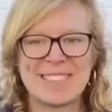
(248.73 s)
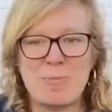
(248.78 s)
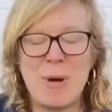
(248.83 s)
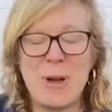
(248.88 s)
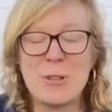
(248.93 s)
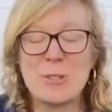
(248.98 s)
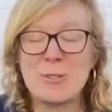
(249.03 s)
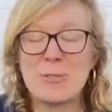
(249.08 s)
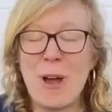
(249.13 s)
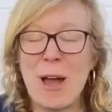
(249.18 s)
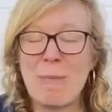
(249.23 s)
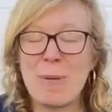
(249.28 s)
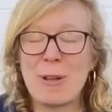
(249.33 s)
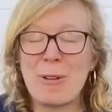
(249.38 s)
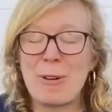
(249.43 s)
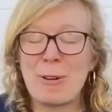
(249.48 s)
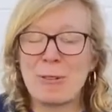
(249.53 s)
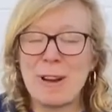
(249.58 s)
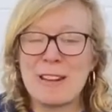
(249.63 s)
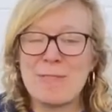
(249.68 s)
These
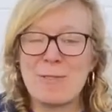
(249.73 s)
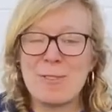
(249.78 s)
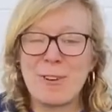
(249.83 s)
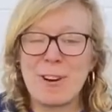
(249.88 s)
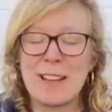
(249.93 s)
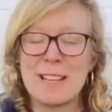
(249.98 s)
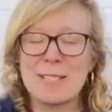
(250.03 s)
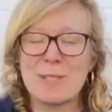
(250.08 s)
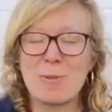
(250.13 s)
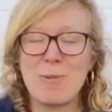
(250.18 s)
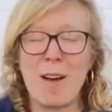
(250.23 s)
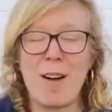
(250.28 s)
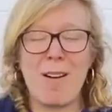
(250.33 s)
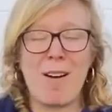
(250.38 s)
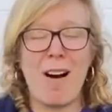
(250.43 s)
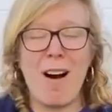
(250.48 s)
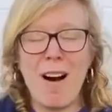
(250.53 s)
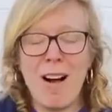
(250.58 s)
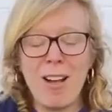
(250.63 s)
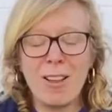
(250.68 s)
tropical rainforests, well,
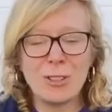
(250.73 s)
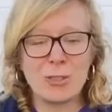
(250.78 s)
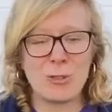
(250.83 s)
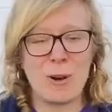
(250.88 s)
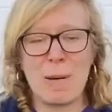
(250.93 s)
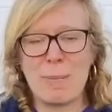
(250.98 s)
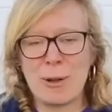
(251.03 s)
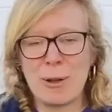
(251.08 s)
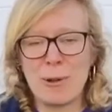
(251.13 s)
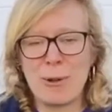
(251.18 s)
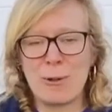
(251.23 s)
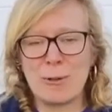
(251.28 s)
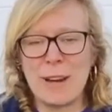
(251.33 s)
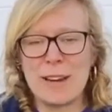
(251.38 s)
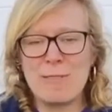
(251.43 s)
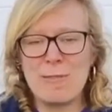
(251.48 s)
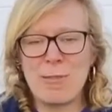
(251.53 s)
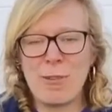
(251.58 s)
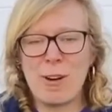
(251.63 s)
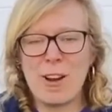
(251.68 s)
all tropical
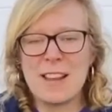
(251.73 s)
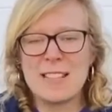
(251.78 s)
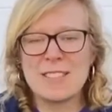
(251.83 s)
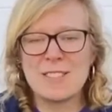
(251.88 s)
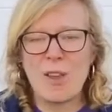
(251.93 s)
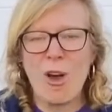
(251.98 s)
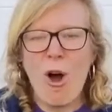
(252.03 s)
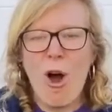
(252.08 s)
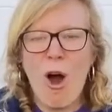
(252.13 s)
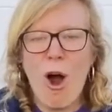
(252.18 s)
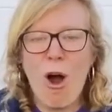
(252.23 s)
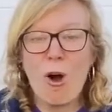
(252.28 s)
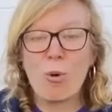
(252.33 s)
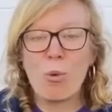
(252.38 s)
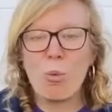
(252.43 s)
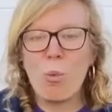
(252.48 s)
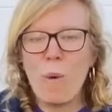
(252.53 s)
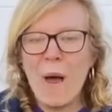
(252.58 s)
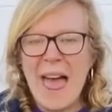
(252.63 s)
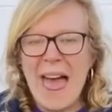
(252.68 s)
rainforests are
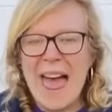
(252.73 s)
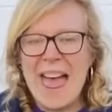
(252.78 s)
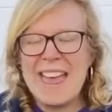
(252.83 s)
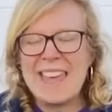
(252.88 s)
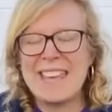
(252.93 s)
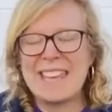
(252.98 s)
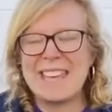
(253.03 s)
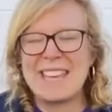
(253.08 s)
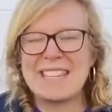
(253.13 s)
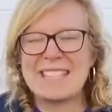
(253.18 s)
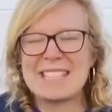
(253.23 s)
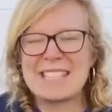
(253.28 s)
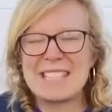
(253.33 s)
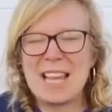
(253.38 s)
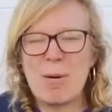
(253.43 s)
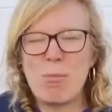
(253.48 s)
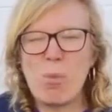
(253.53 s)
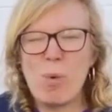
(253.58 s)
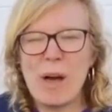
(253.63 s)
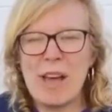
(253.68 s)
wet and
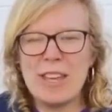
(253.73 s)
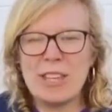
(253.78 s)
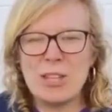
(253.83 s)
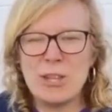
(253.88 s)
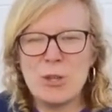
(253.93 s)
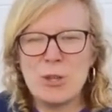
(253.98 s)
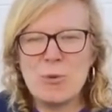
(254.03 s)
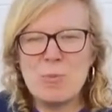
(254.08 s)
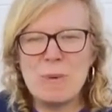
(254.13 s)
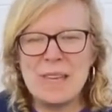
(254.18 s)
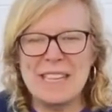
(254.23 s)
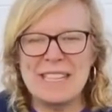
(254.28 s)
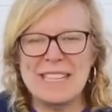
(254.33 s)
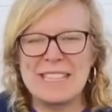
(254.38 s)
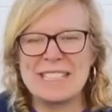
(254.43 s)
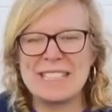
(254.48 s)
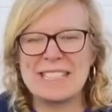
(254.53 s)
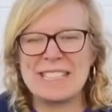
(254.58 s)
somewhat humid,